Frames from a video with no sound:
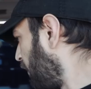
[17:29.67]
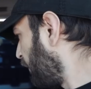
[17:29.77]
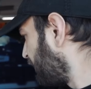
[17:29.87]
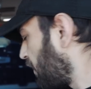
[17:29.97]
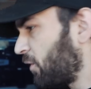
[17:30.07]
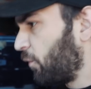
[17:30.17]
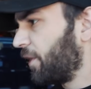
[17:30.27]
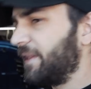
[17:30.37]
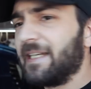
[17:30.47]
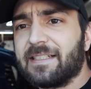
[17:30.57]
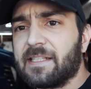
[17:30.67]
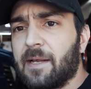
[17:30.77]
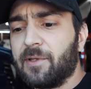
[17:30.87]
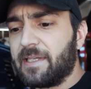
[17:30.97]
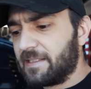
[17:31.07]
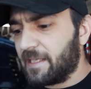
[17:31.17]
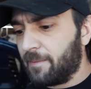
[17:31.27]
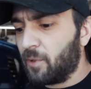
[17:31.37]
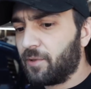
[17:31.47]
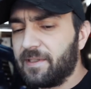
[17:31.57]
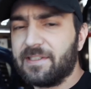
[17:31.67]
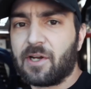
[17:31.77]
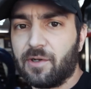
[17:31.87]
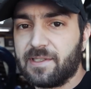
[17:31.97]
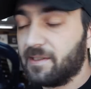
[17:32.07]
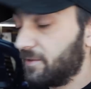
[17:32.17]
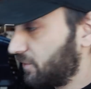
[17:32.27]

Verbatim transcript: Uh, we have a lot of work in the next couple of days to get both of these cars